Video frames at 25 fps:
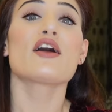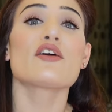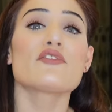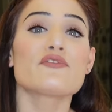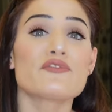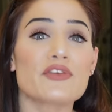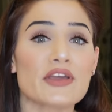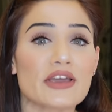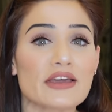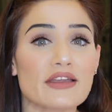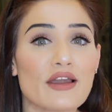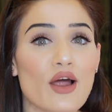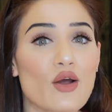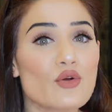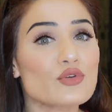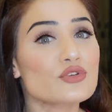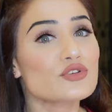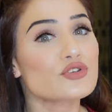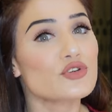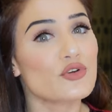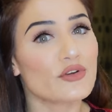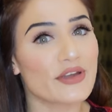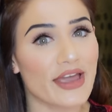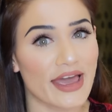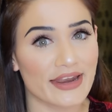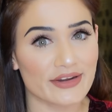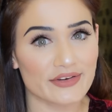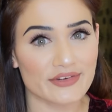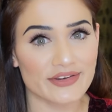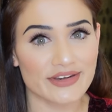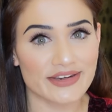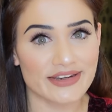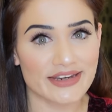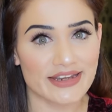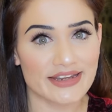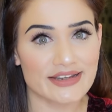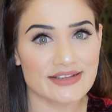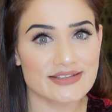Figure out your
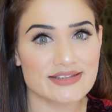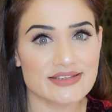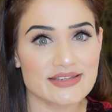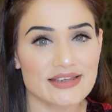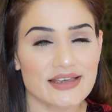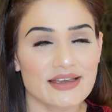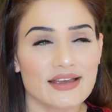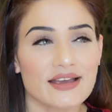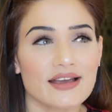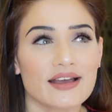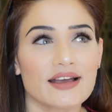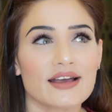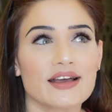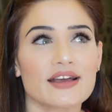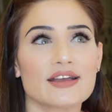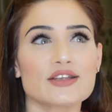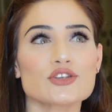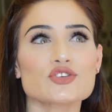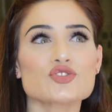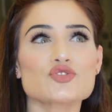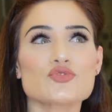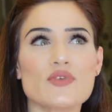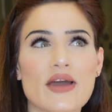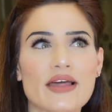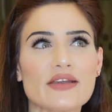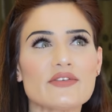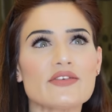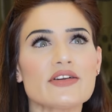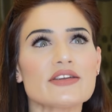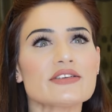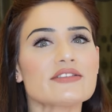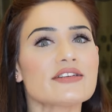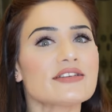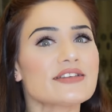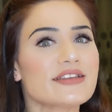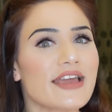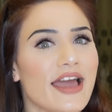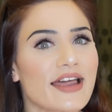calorie needs.
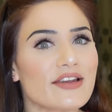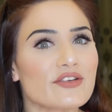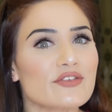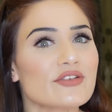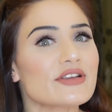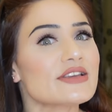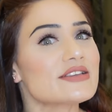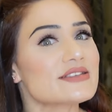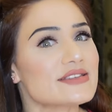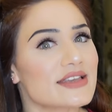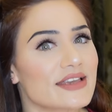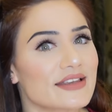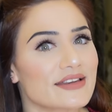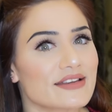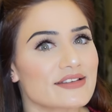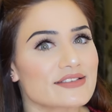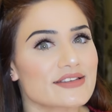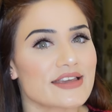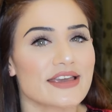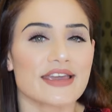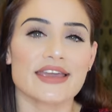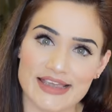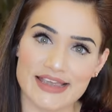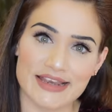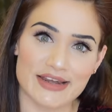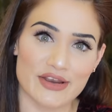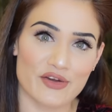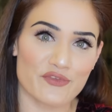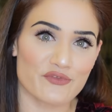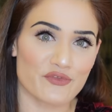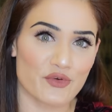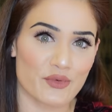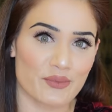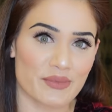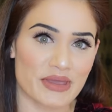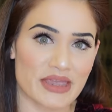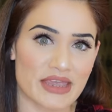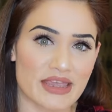1200 calories in a day enough
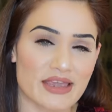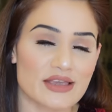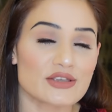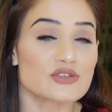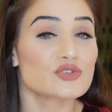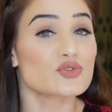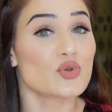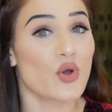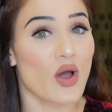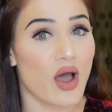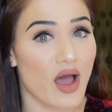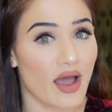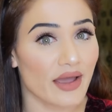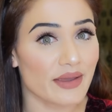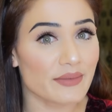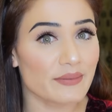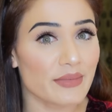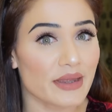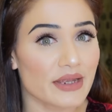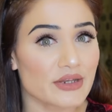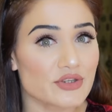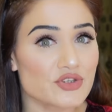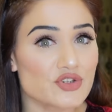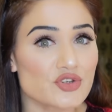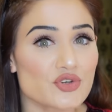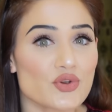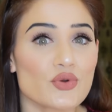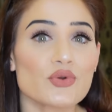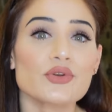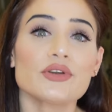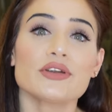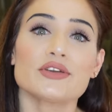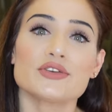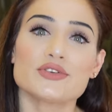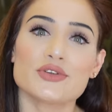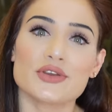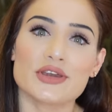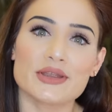for me. So I made sure
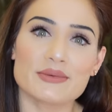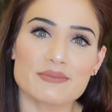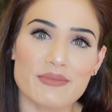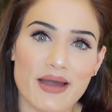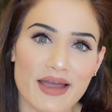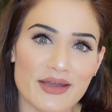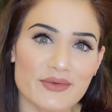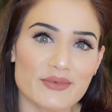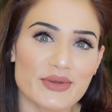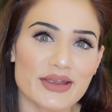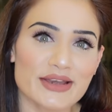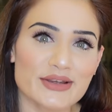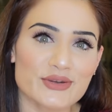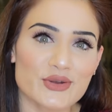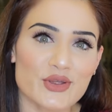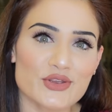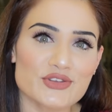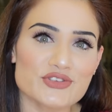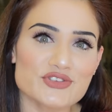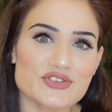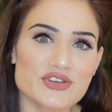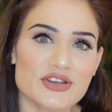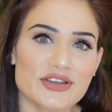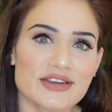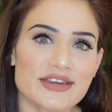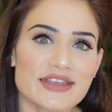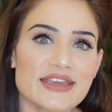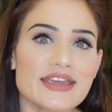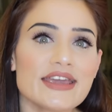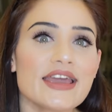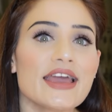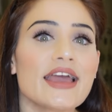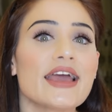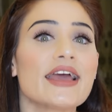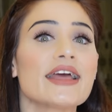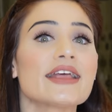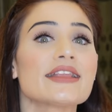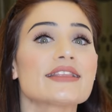during my weight loss journey
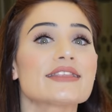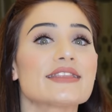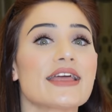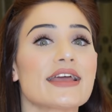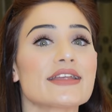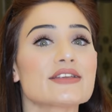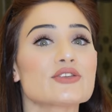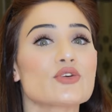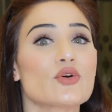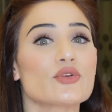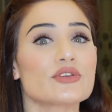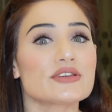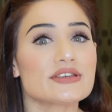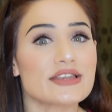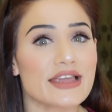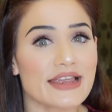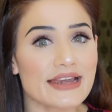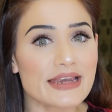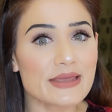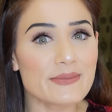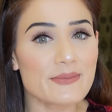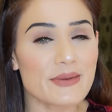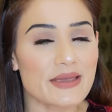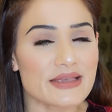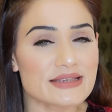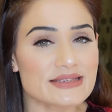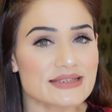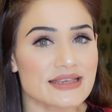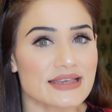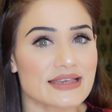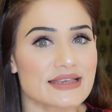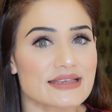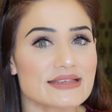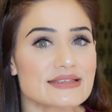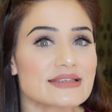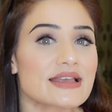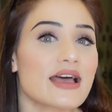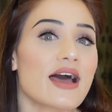that on daily
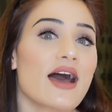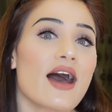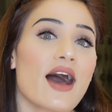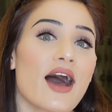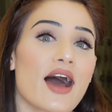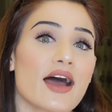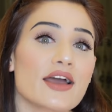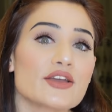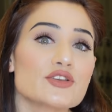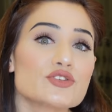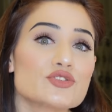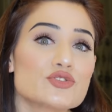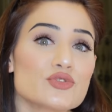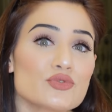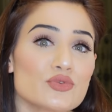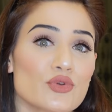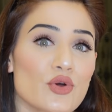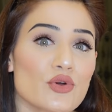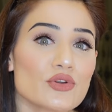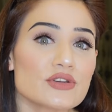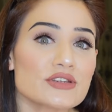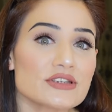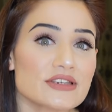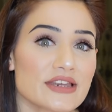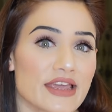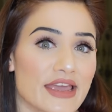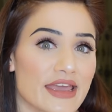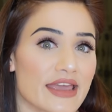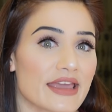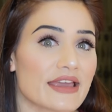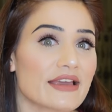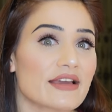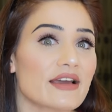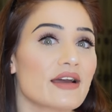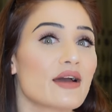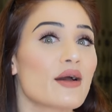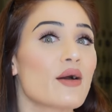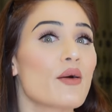basis I do not
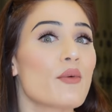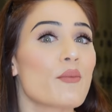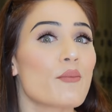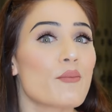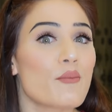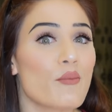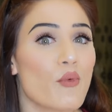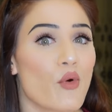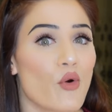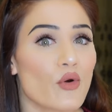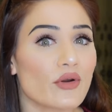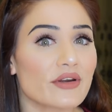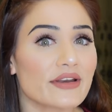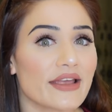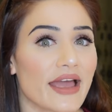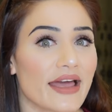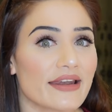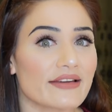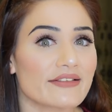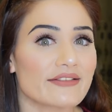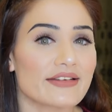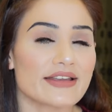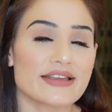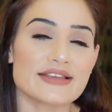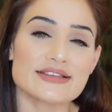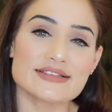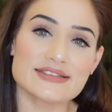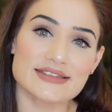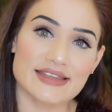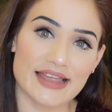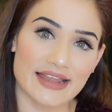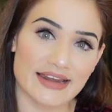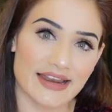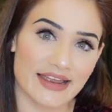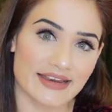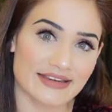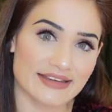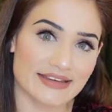take more calories than I